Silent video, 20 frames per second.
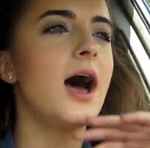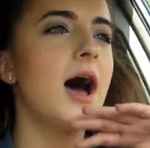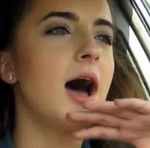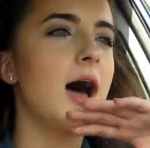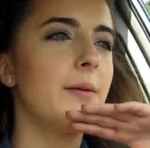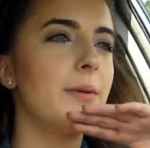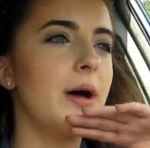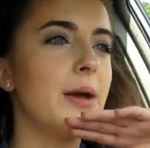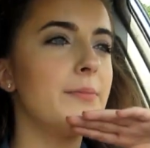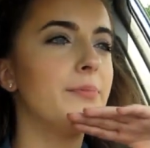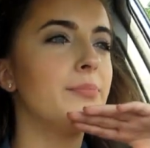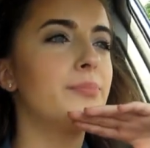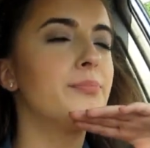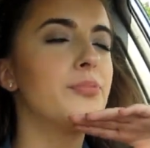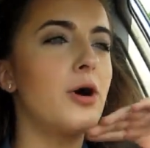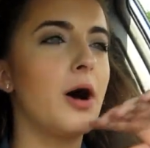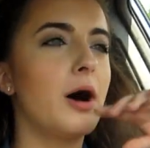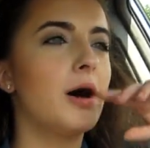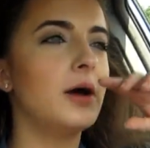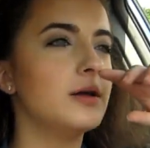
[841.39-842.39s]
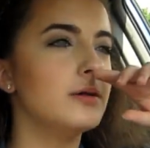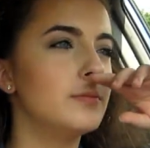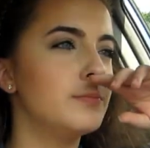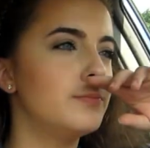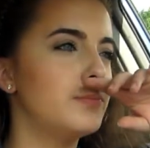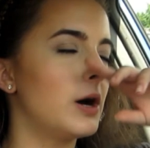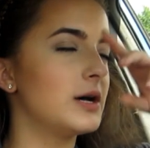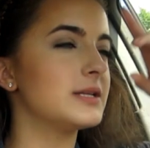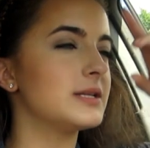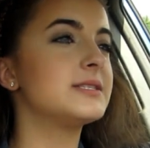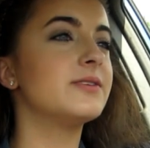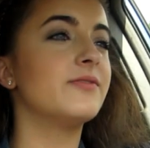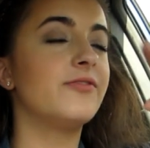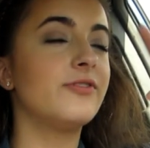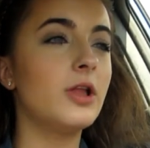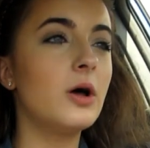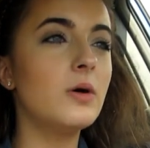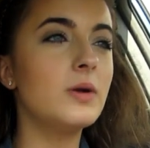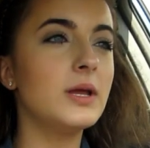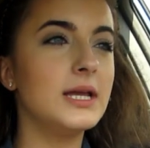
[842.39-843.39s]
Um, I brought, bought some
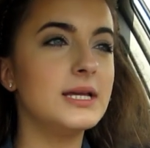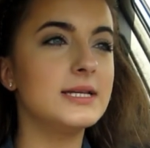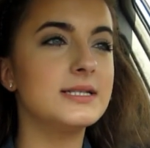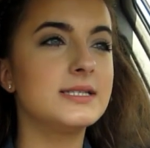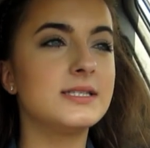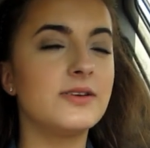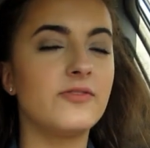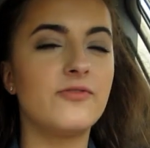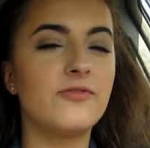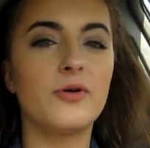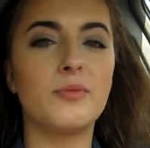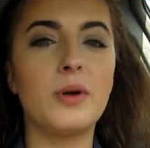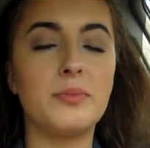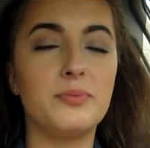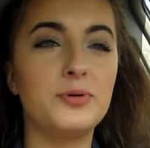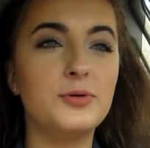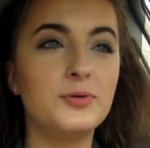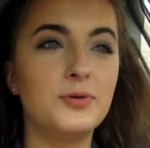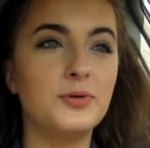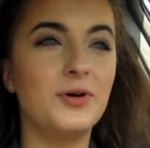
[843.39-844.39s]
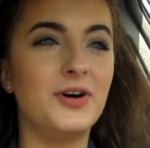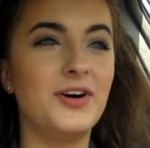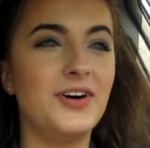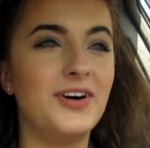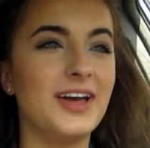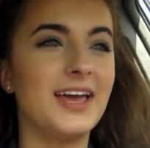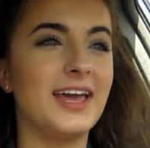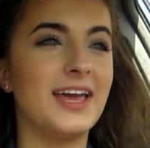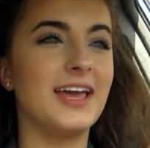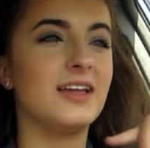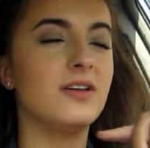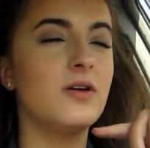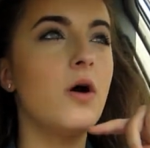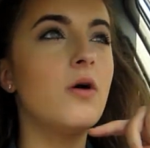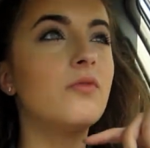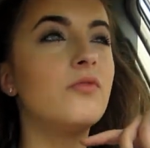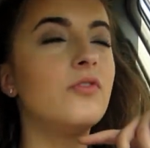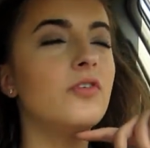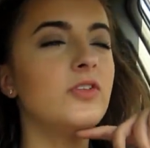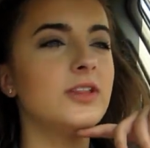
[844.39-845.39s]
floaties for my pool and
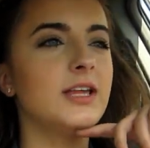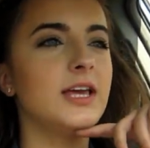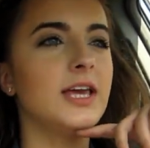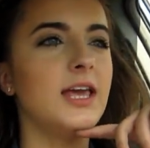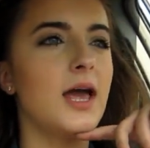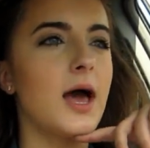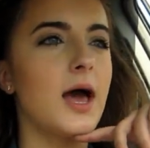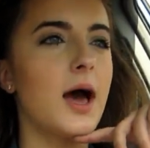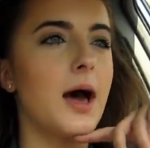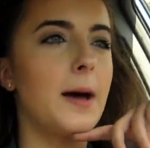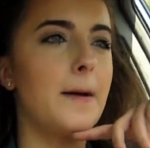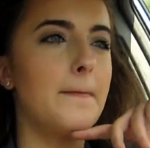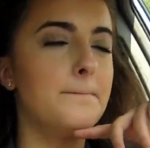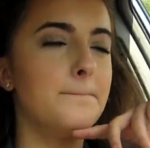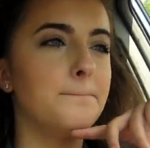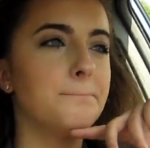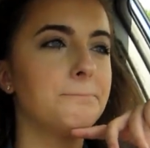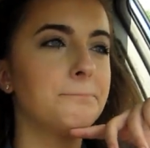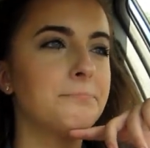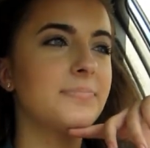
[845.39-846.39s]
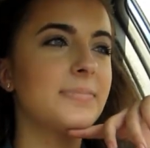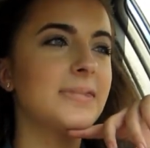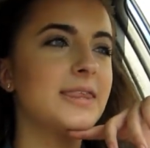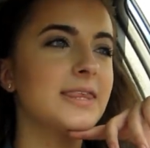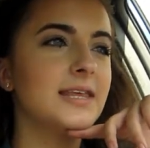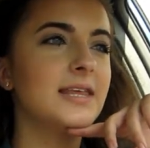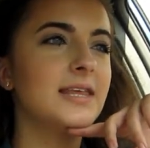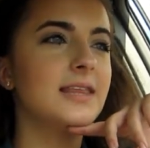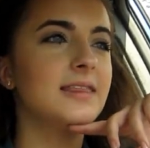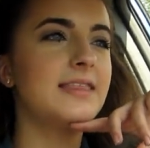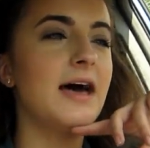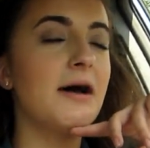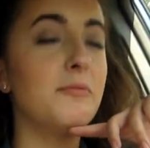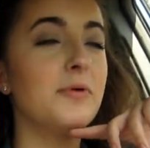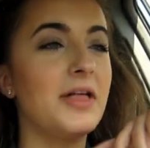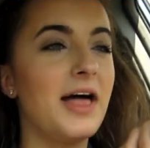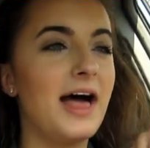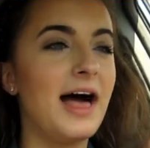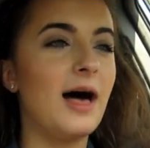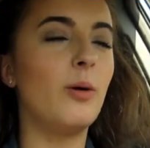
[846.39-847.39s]
hopefully um, that
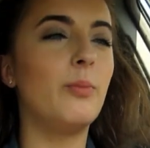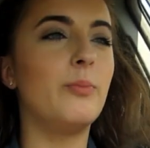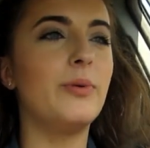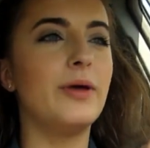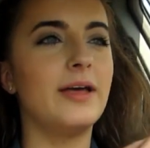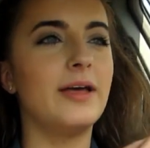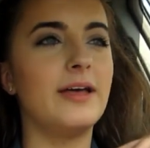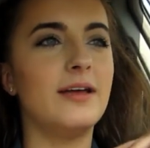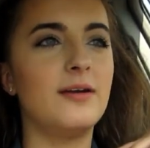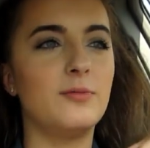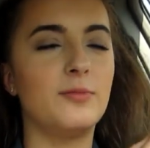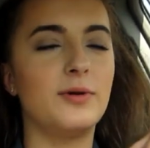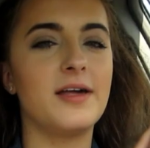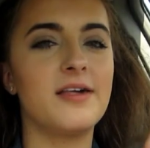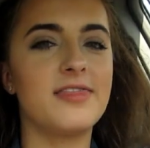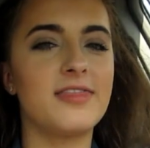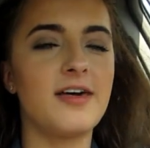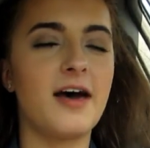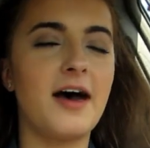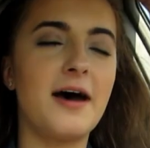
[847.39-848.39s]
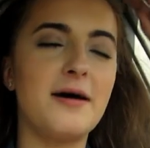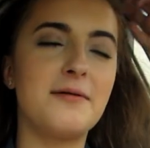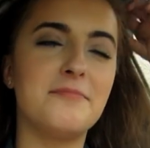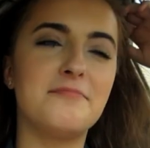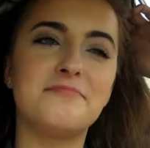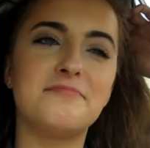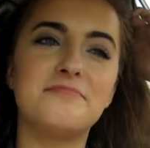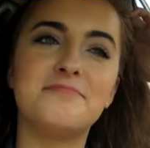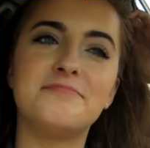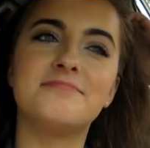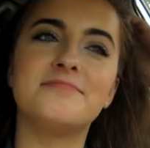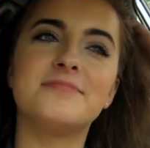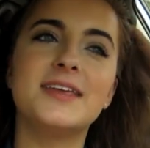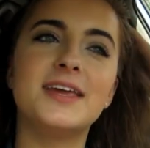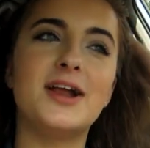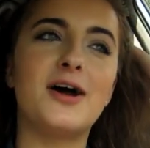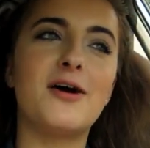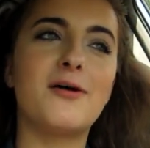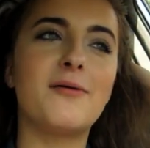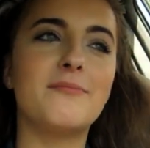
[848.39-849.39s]
will help it with, um,
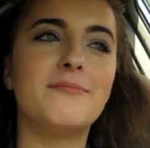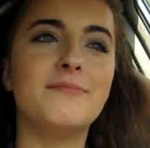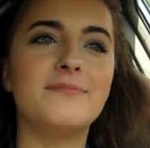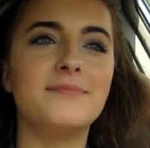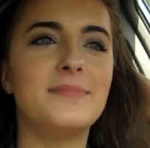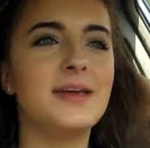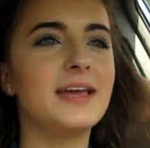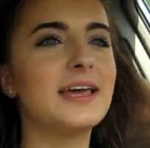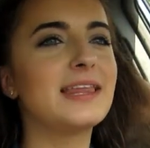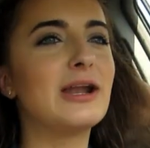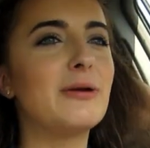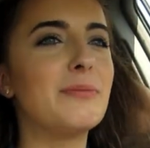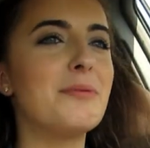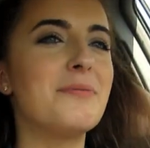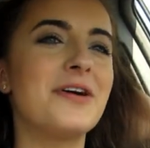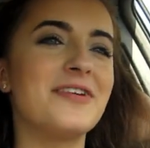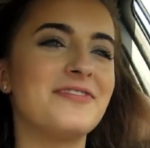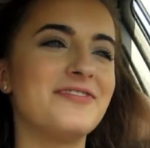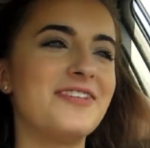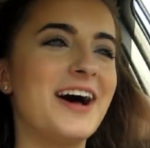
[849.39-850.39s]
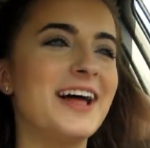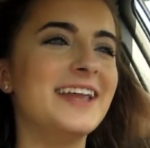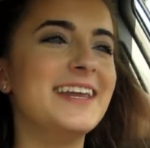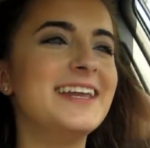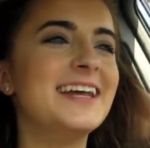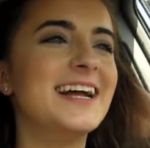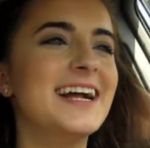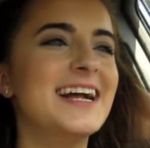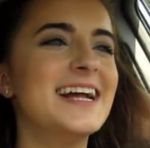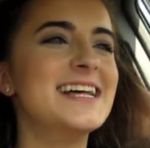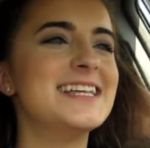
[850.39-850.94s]
you know, being a little bit more fun.